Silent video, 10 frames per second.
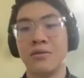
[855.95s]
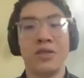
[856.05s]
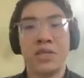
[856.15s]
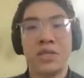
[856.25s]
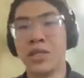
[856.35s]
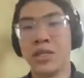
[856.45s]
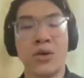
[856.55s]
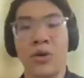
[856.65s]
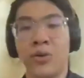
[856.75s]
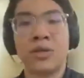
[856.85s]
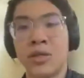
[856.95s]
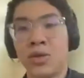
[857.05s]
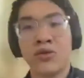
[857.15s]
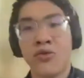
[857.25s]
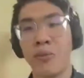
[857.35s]
just in general, which is
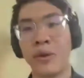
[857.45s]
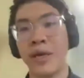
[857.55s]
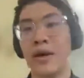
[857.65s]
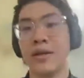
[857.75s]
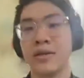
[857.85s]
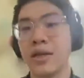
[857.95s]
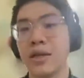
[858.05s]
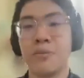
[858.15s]
useful beyond like